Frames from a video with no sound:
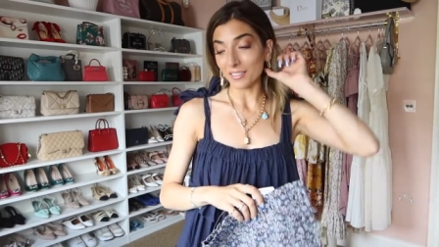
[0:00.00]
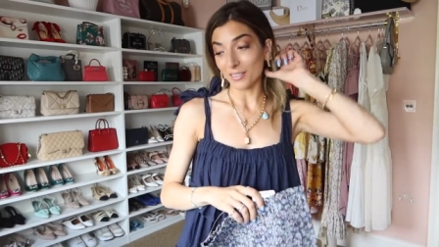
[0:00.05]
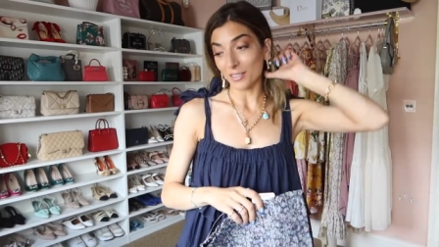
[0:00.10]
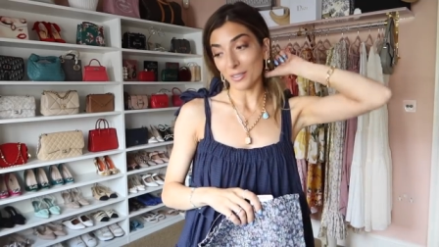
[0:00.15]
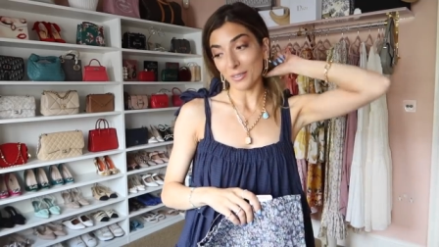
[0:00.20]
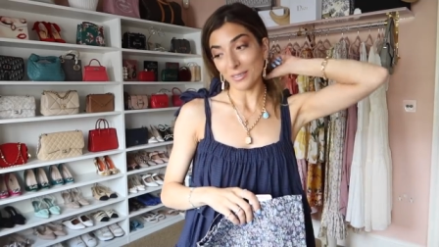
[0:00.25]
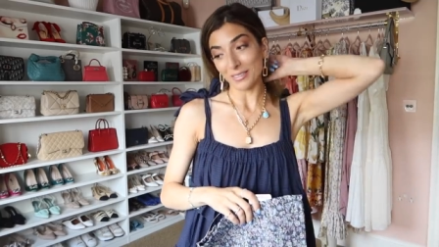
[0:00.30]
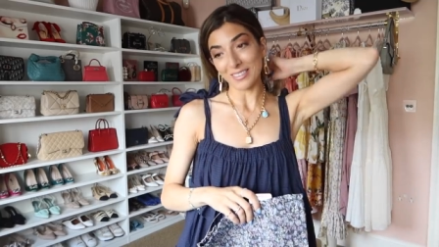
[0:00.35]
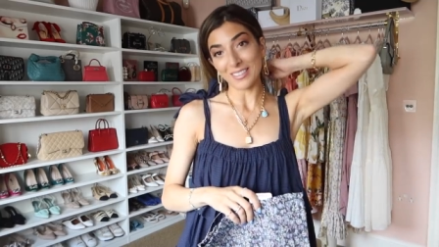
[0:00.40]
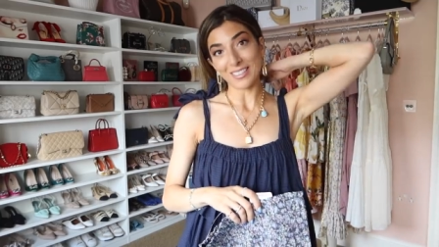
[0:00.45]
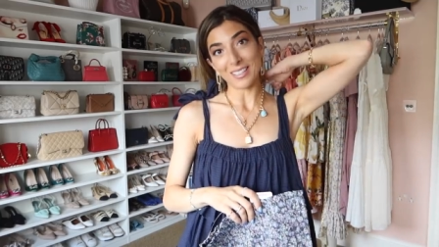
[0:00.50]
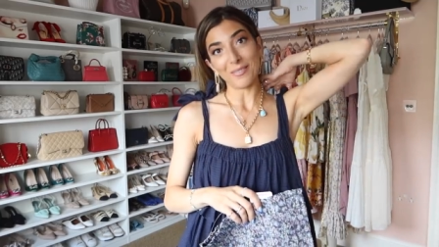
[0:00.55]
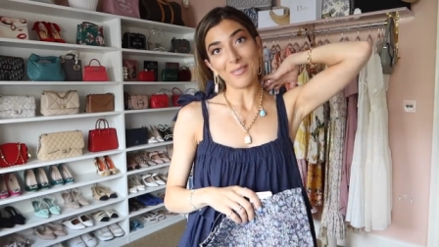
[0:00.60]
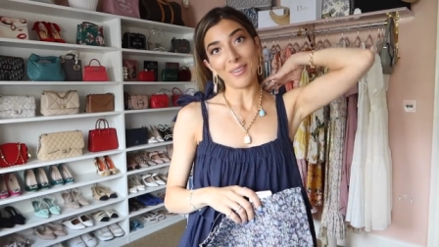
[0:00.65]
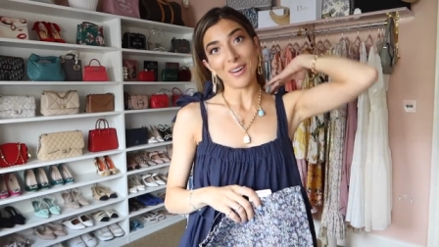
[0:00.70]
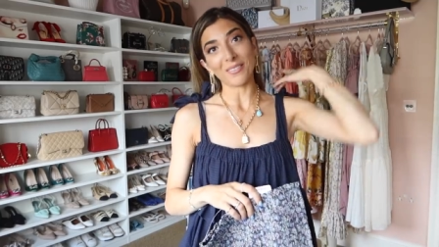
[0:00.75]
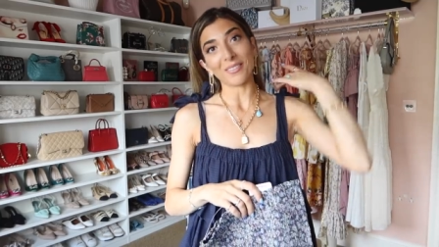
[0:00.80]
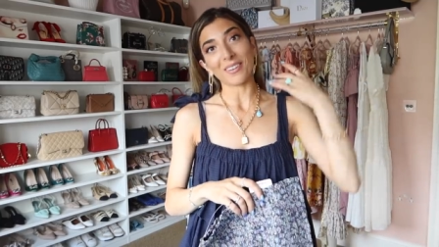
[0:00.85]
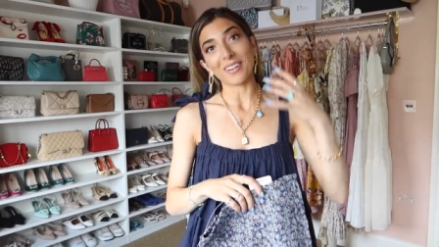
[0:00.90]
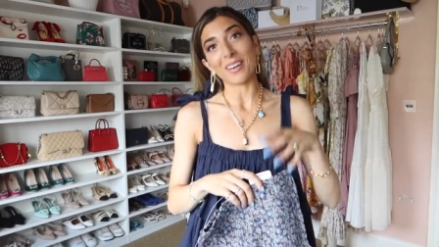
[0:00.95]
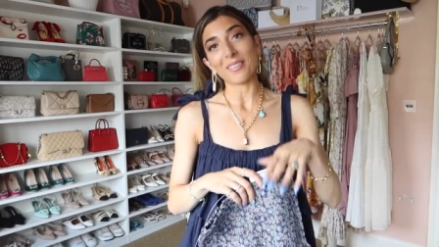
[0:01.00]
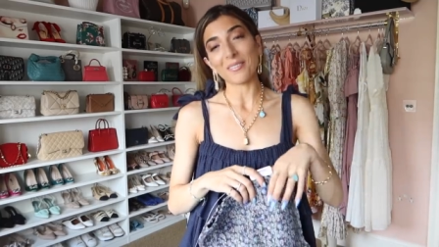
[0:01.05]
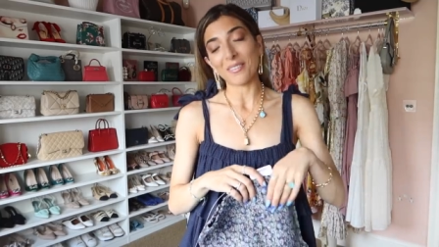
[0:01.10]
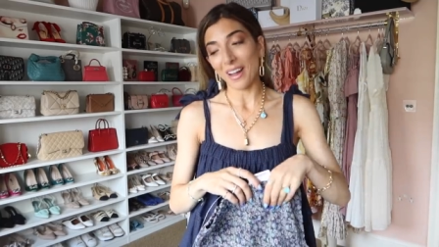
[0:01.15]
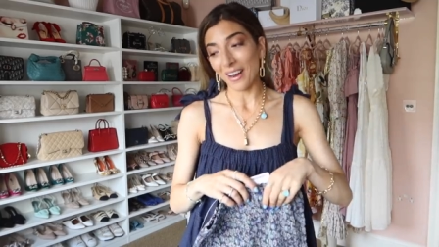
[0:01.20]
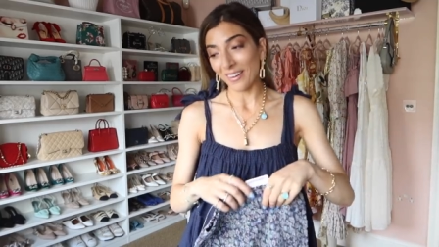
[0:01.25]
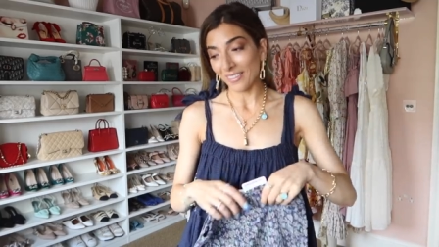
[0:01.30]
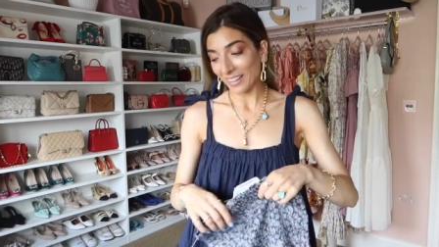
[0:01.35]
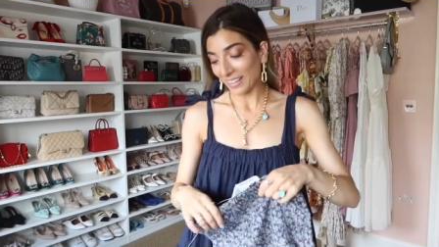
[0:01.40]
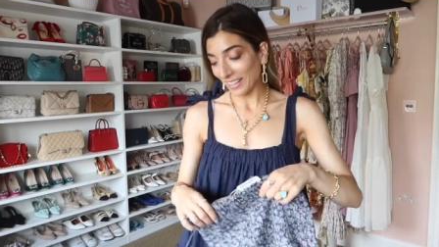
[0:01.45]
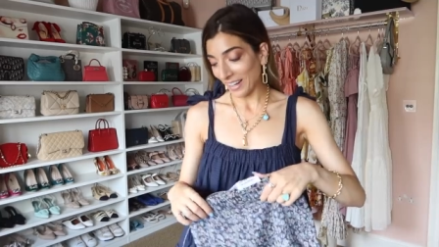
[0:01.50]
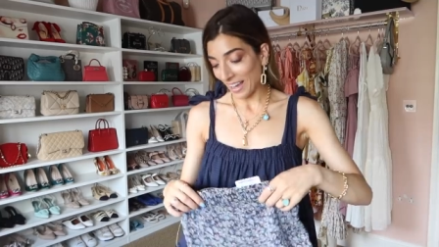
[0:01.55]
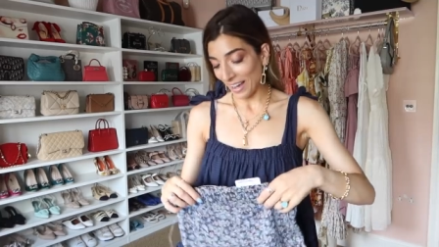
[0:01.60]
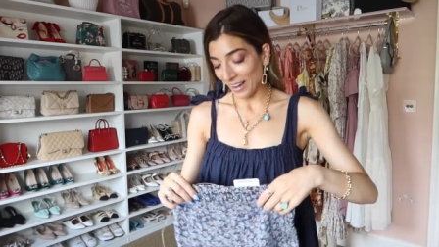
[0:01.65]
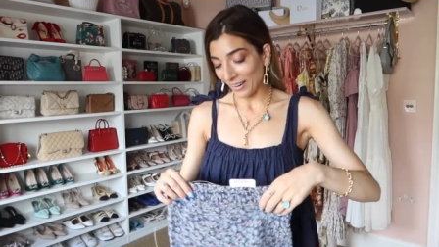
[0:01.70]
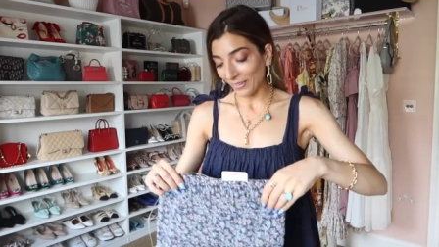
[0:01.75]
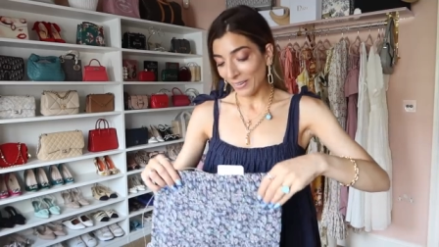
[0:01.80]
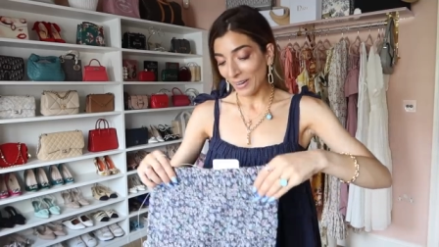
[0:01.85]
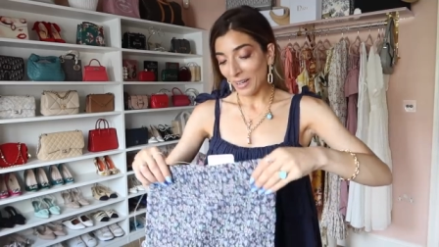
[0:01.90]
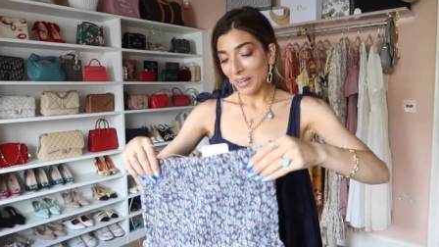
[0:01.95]
as you can see by what I'm wearing
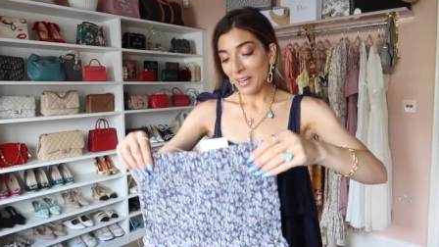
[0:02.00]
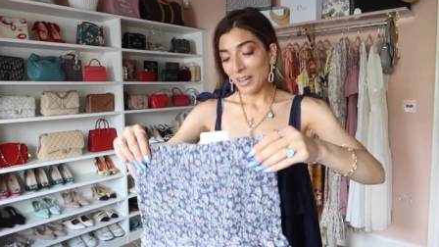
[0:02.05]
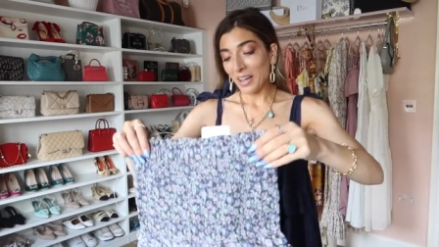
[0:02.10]
now.